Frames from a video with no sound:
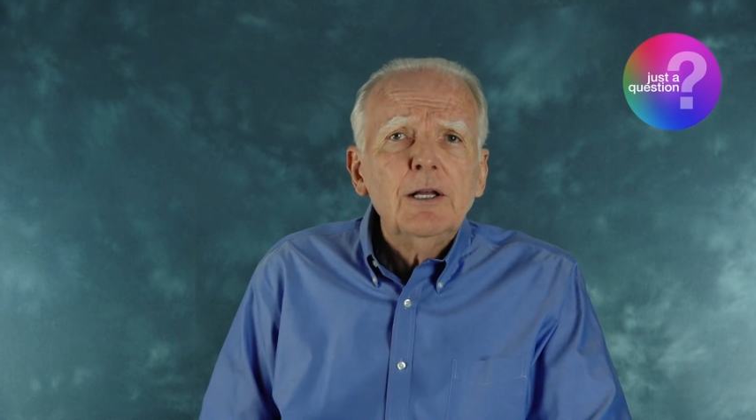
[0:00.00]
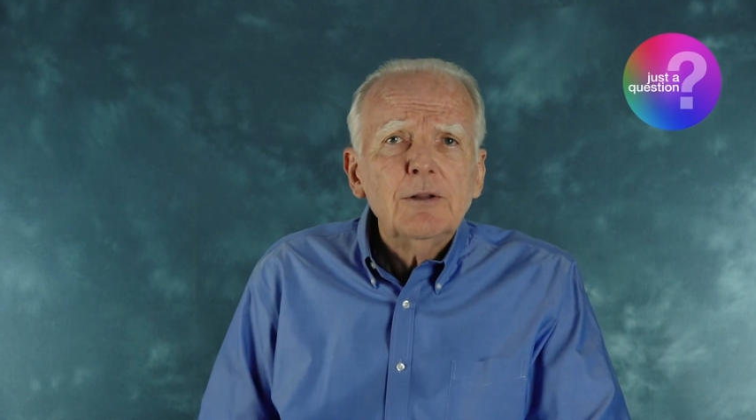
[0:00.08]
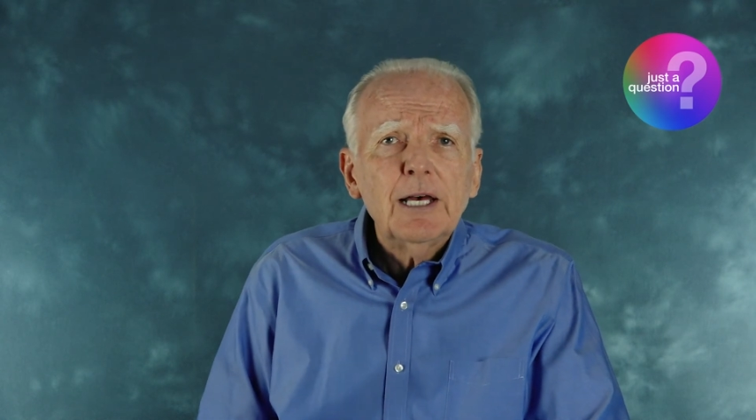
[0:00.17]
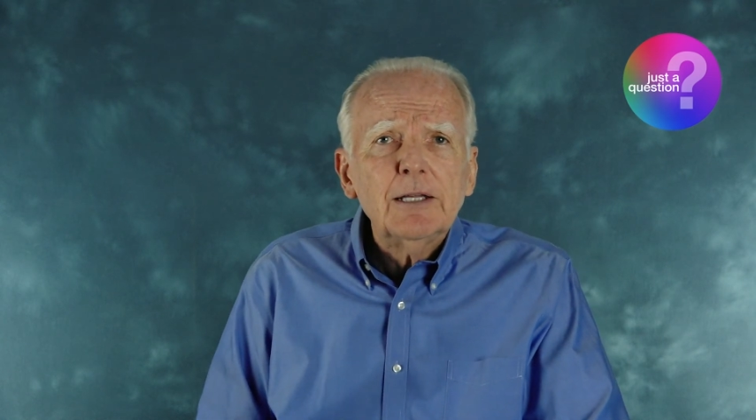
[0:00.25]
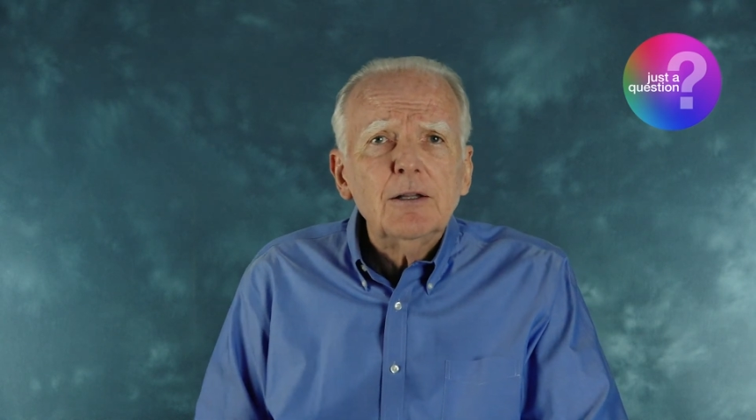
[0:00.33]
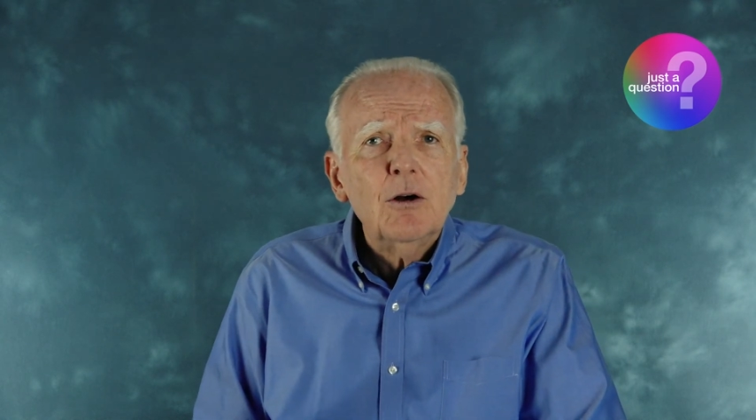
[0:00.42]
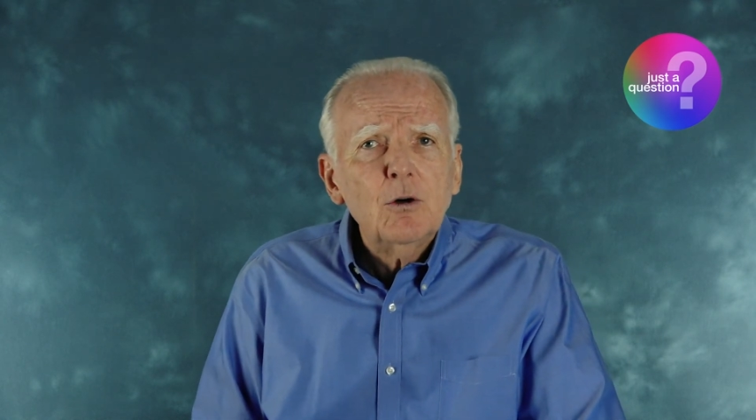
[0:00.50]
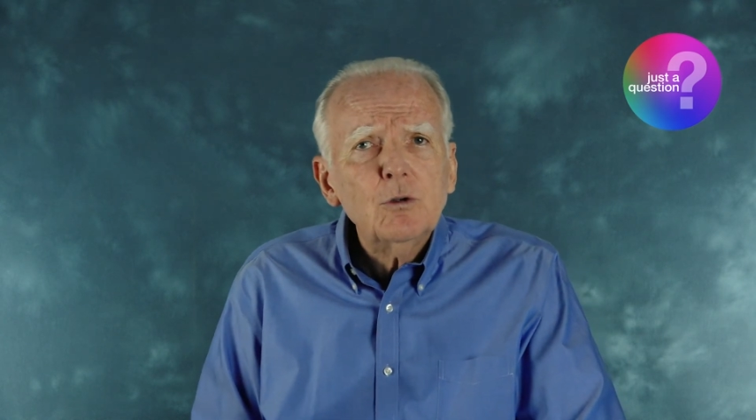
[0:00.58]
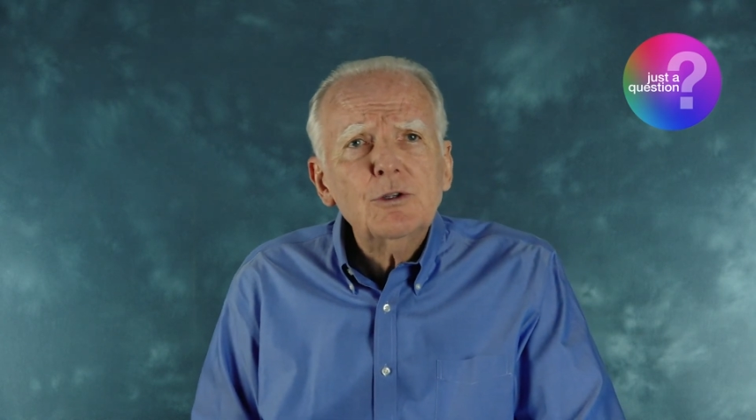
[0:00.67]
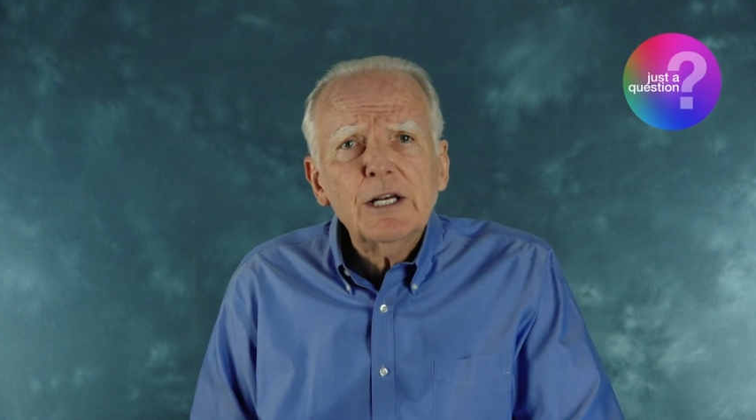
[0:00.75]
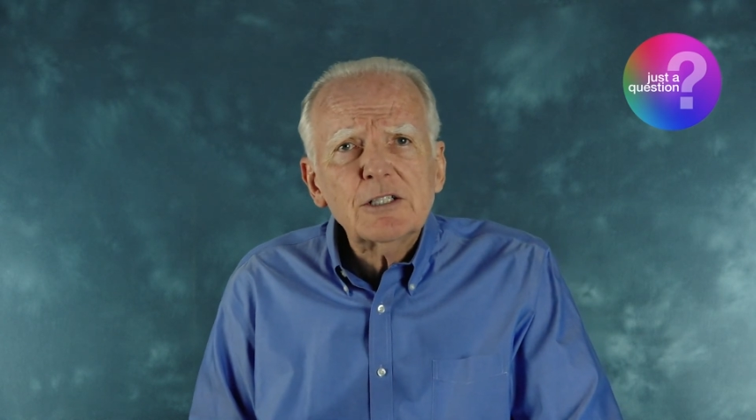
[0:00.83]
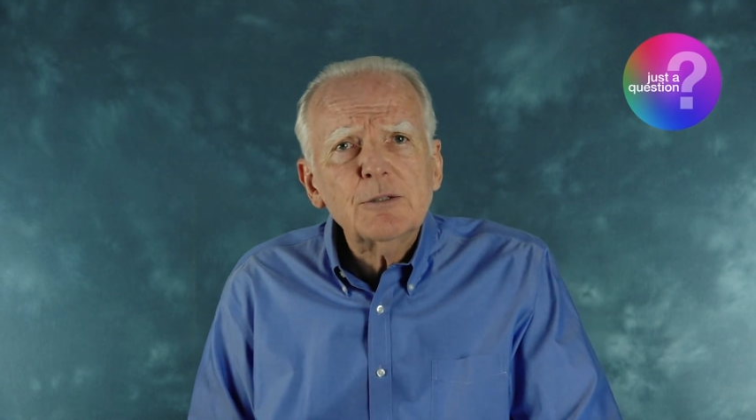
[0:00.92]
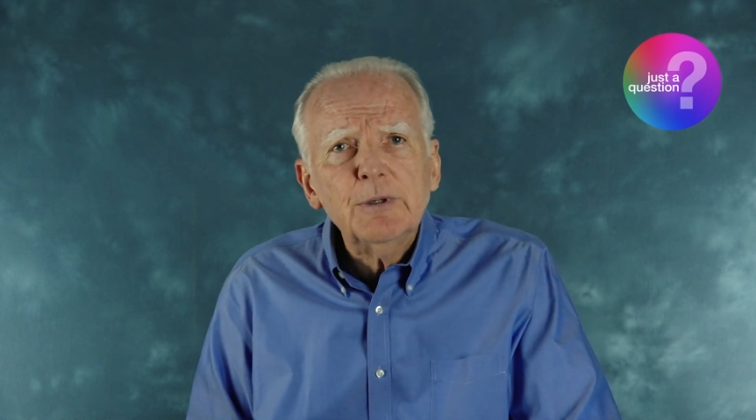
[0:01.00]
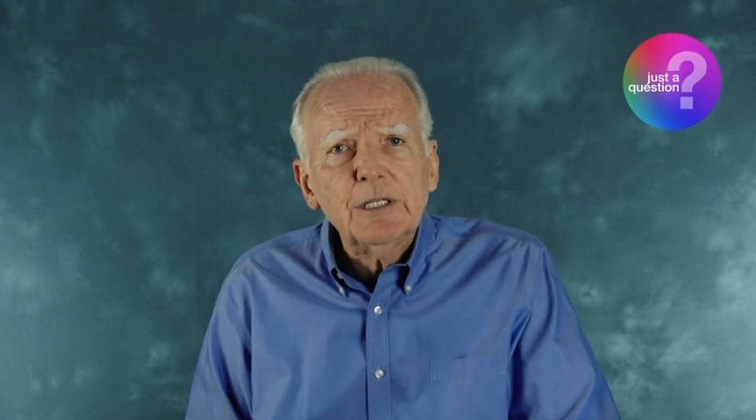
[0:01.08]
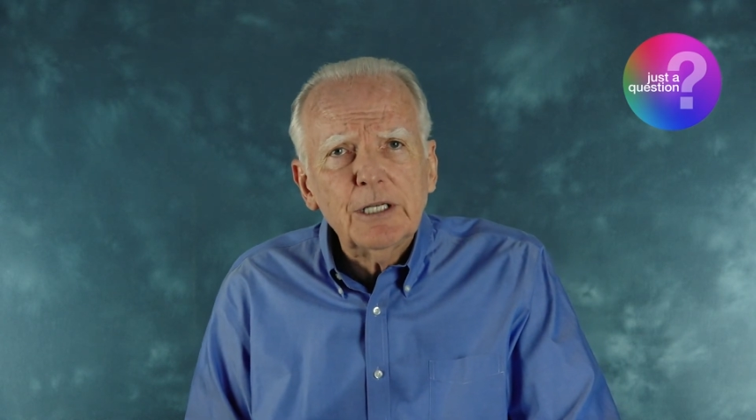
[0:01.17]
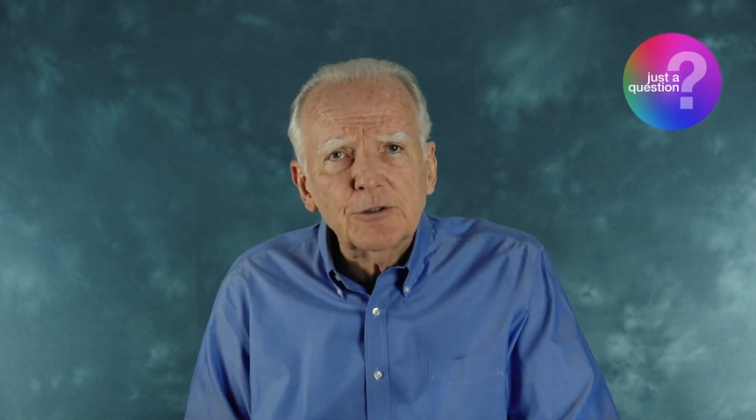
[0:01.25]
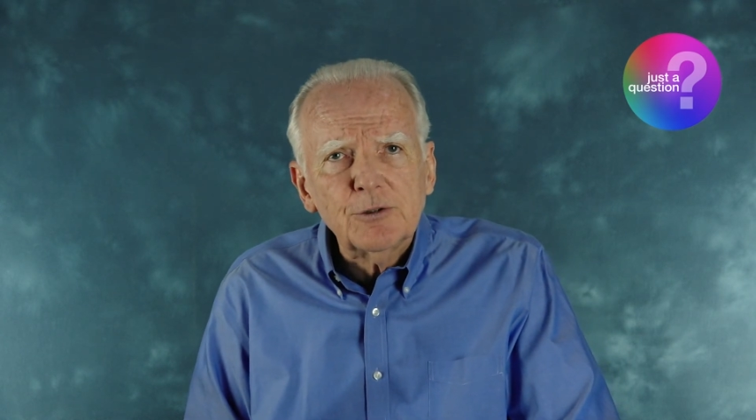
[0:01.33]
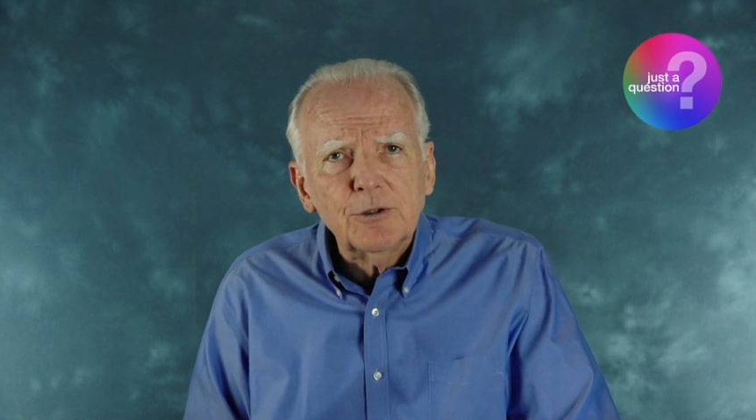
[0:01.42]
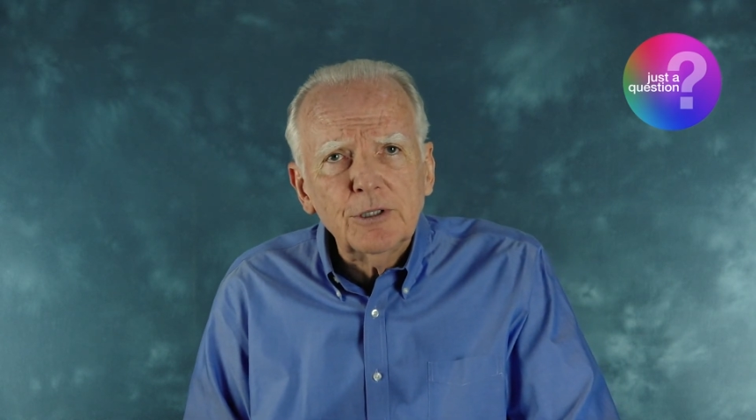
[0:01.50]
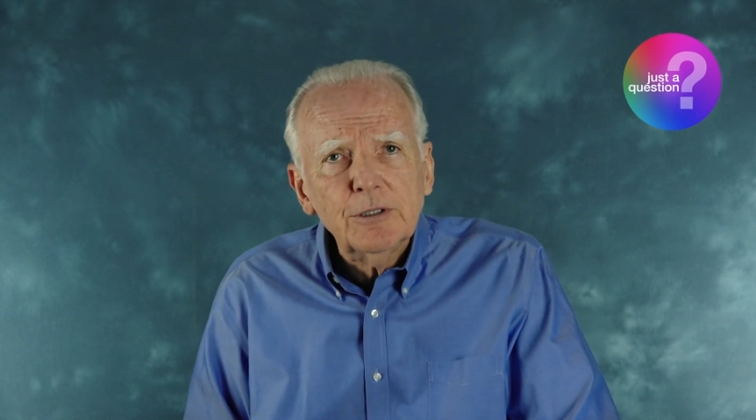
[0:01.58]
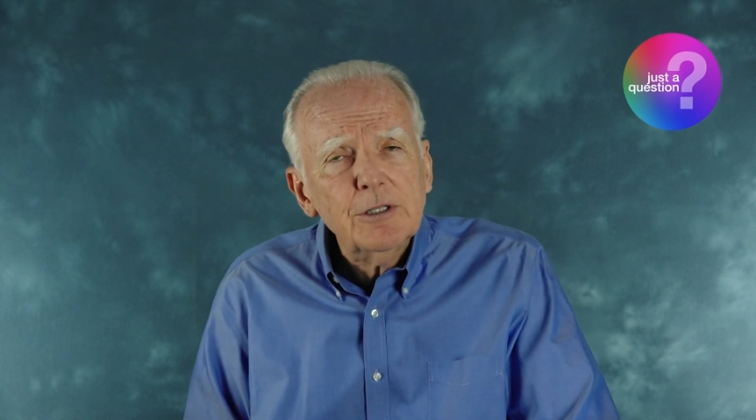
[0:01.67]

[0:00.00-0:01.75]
that Old Testament history